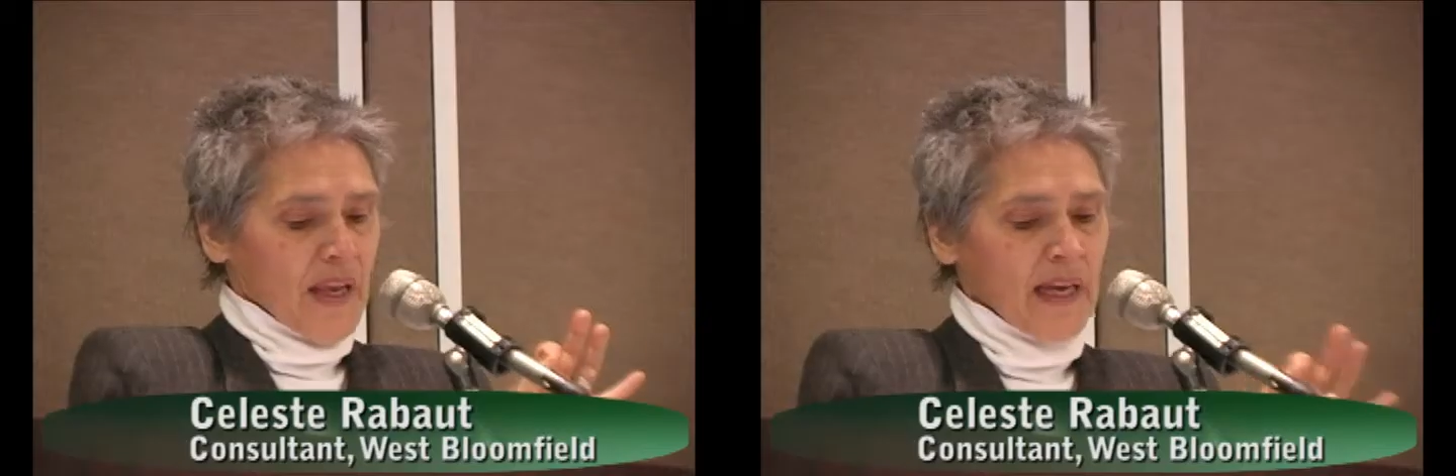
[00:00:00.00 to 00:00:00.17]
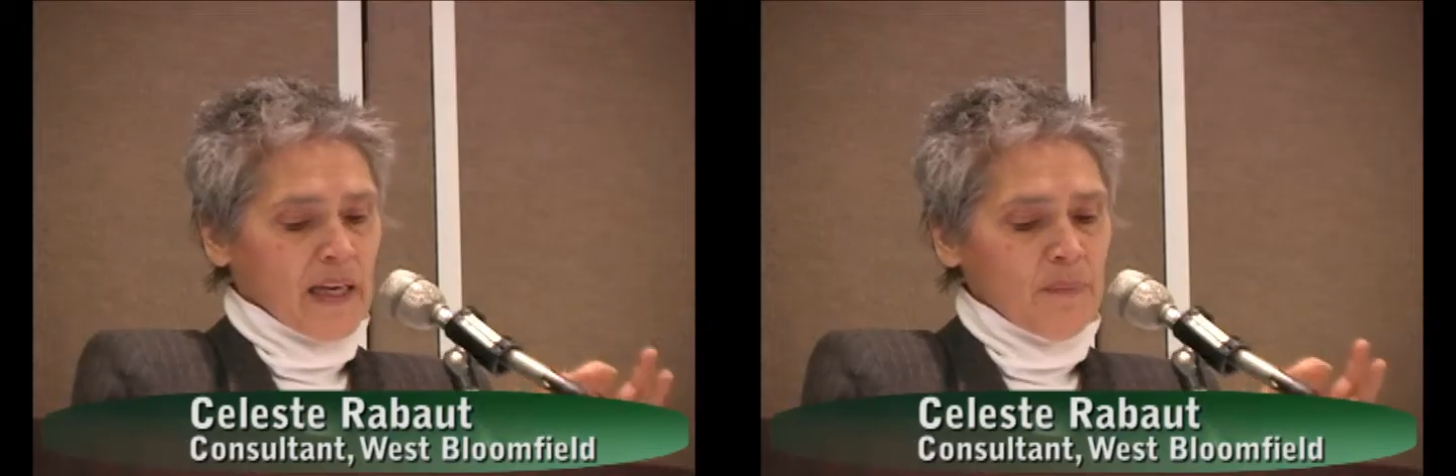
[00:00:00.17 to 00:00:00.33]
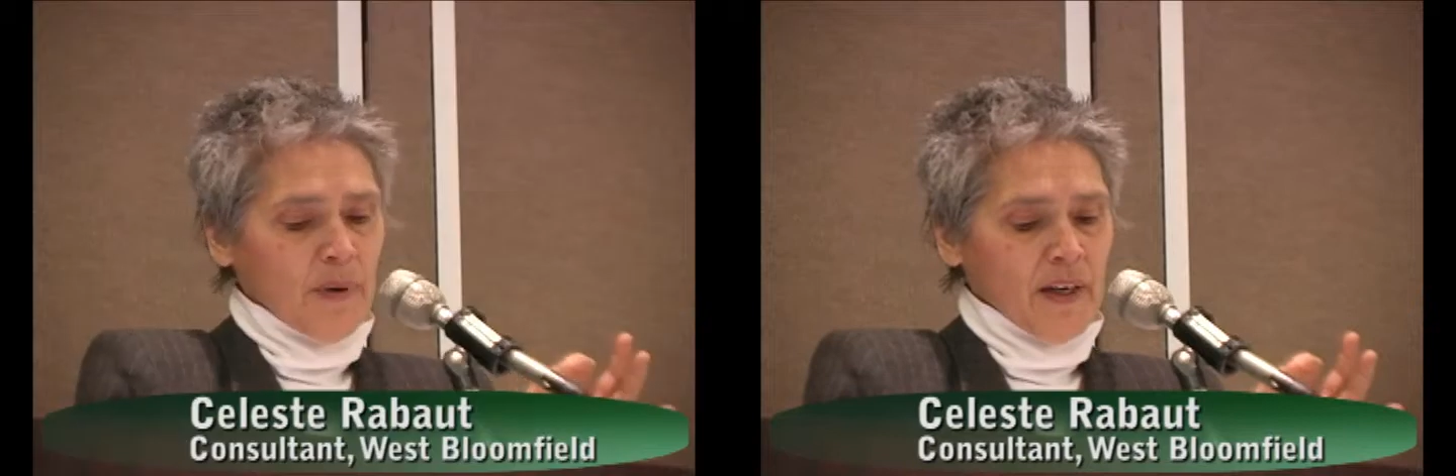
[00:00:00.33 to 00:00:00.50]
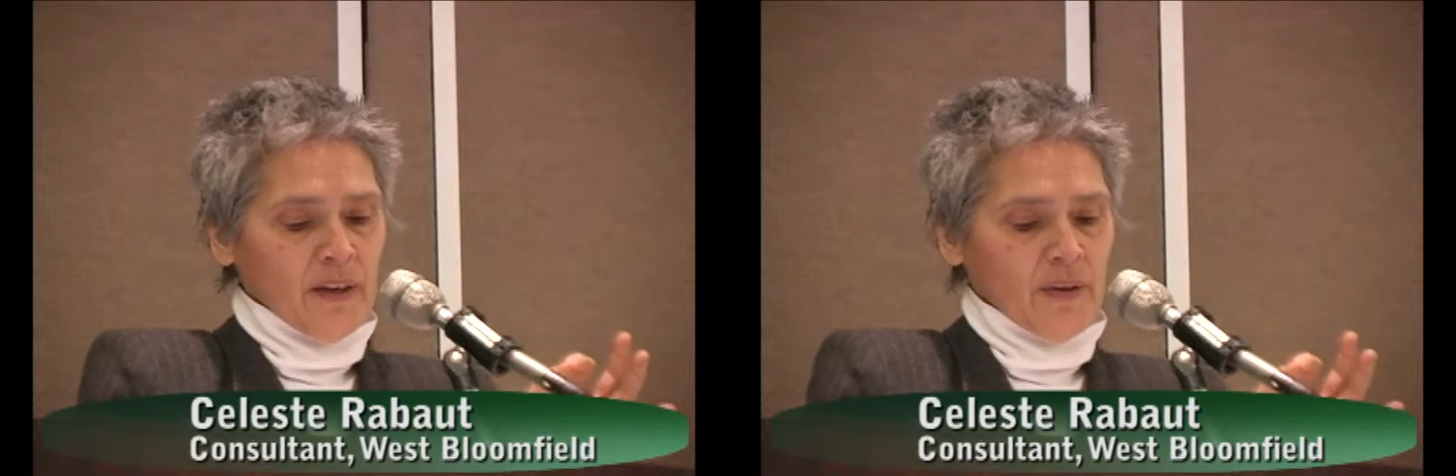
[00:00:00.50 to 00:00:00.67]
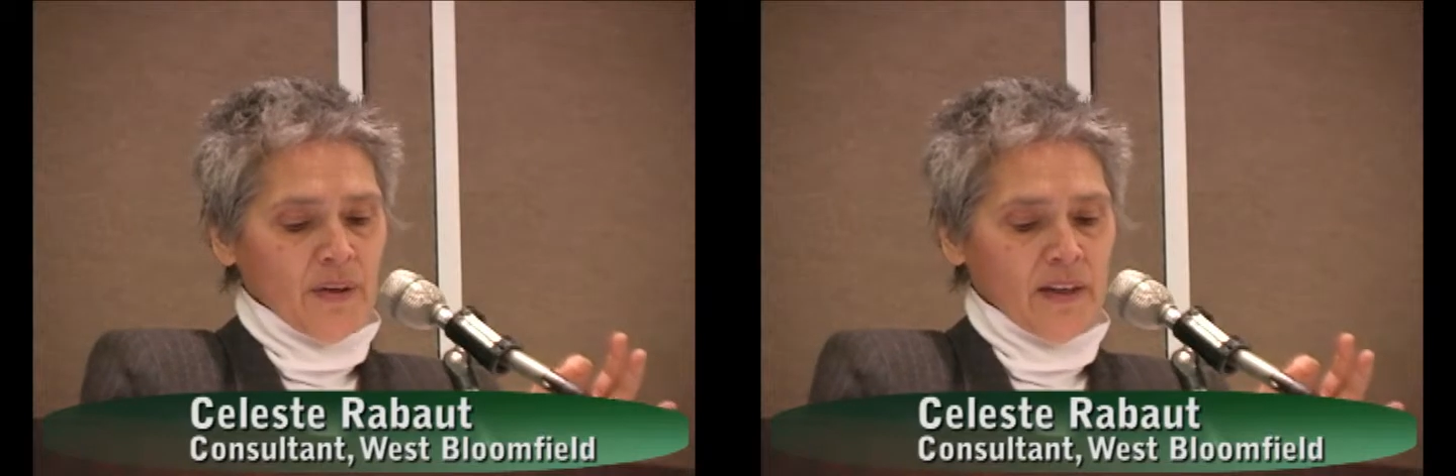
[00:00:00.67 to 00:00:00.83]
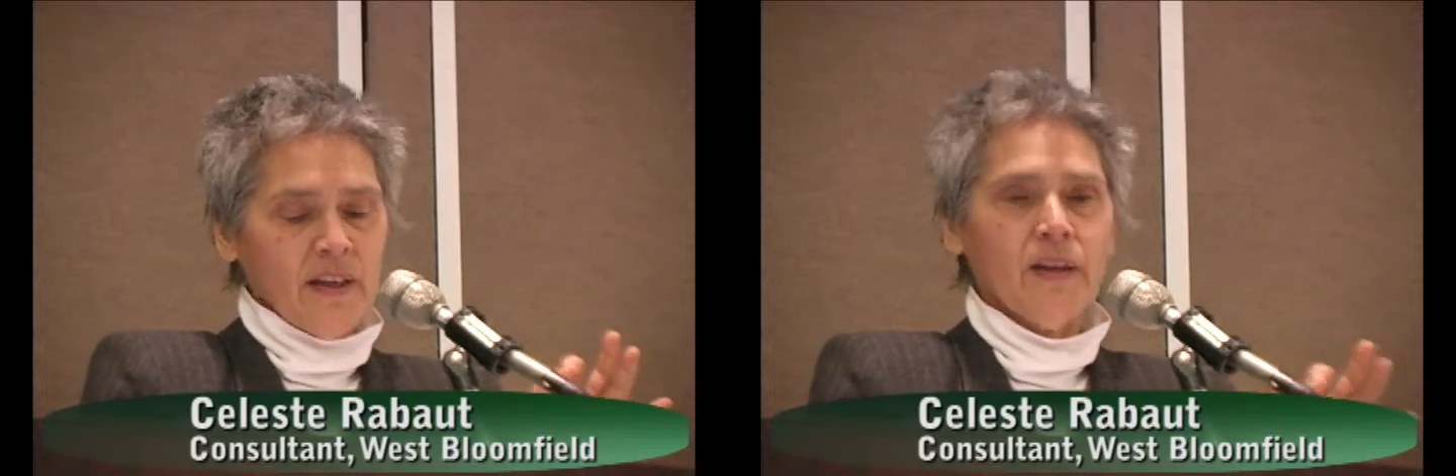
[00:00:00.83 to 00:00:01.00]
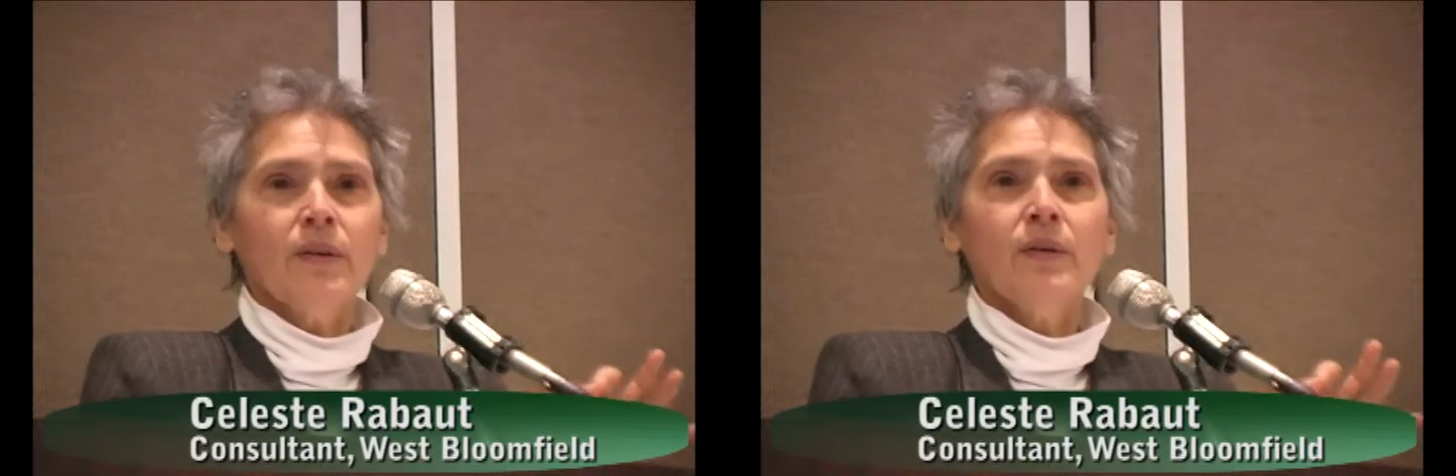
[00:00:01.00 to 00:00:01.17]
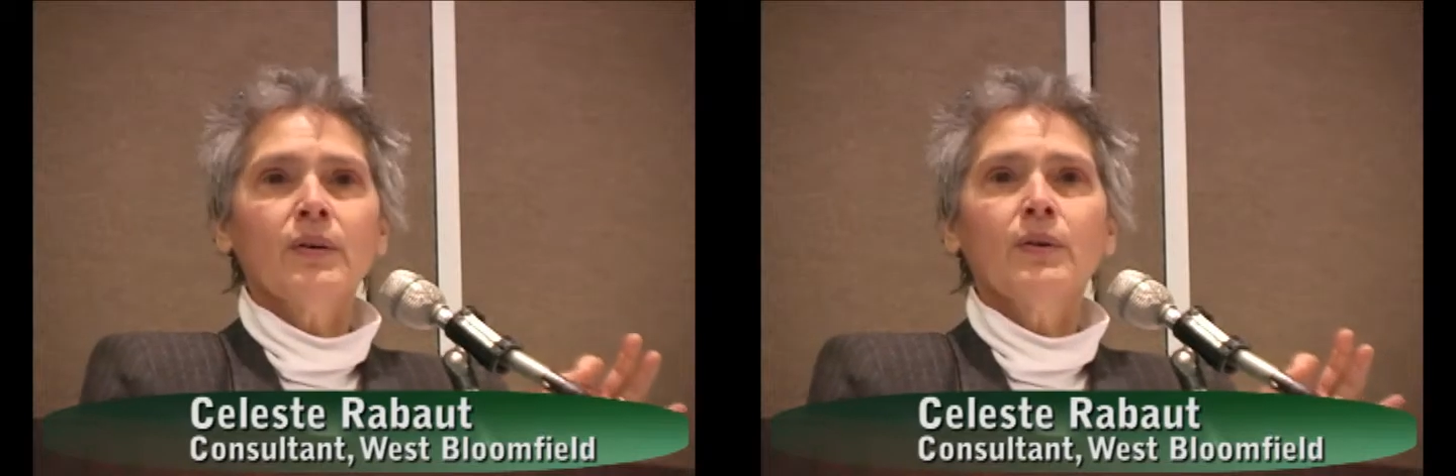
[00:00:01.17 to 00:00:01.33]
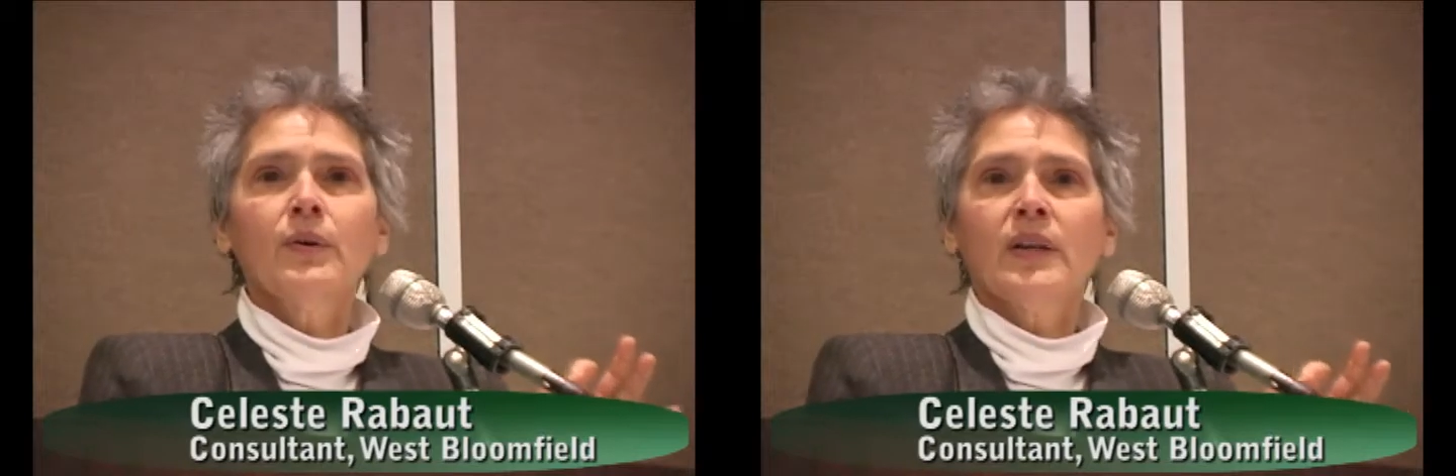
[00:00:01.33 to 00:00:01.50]
anybody
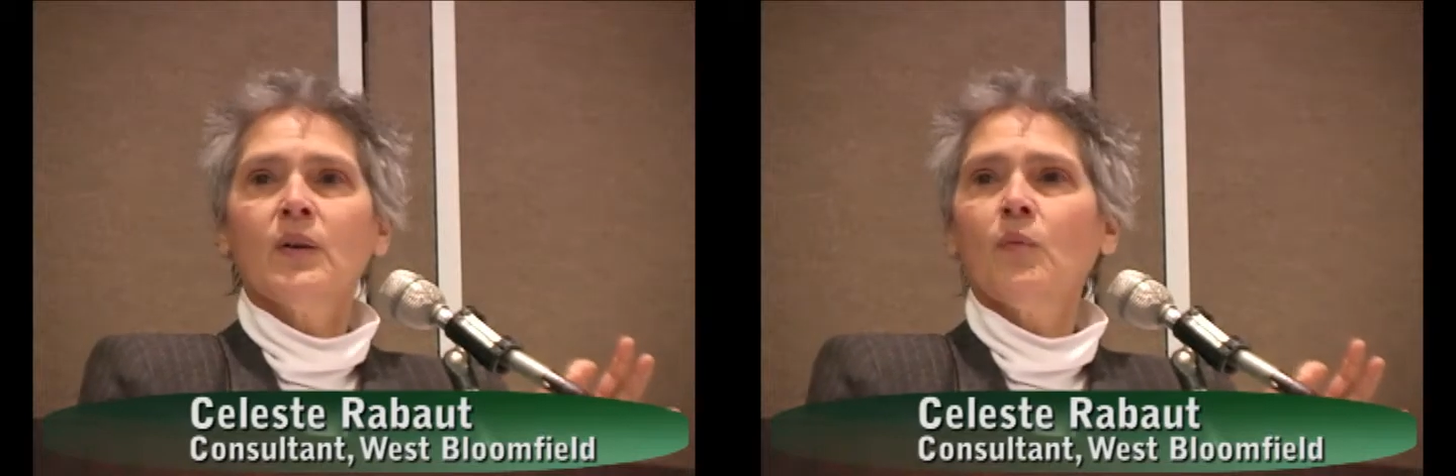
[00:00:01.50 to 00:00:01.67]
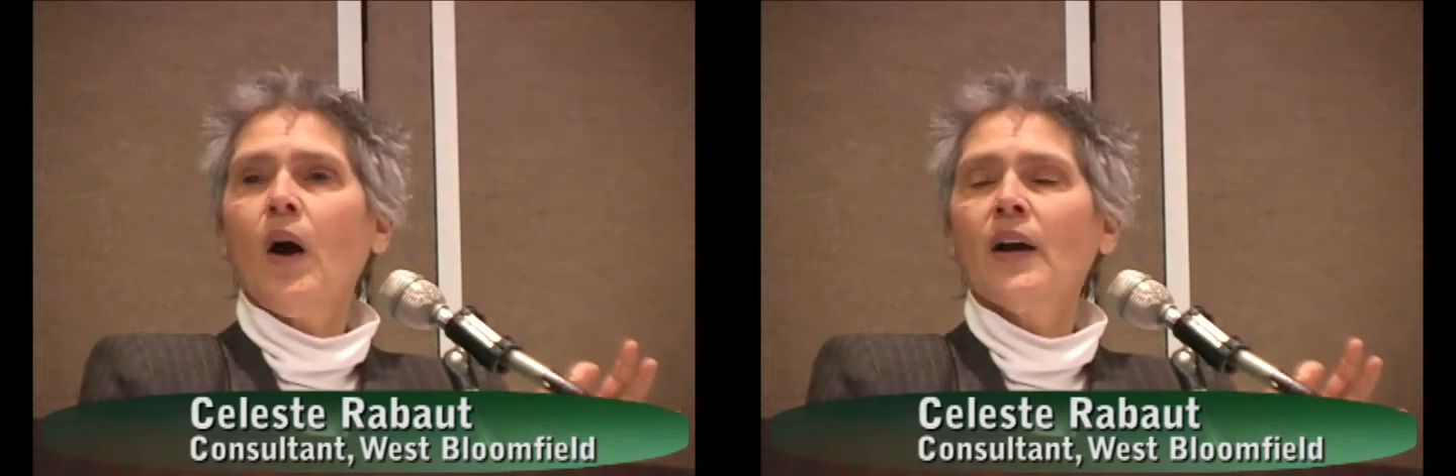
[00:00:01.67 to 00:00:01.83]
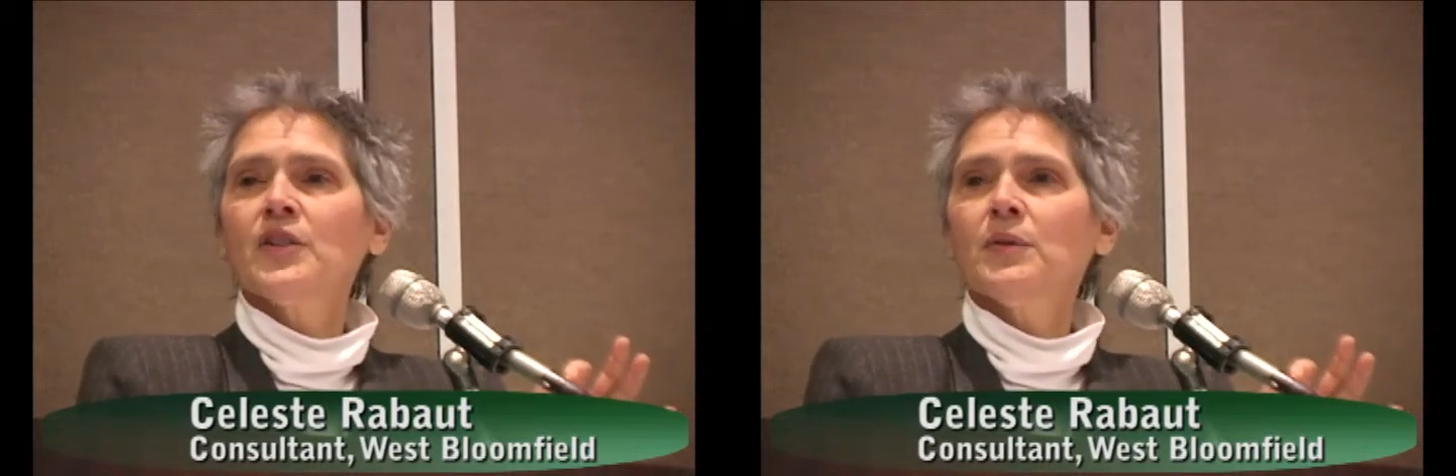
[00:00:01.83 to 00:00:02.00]
here who can walk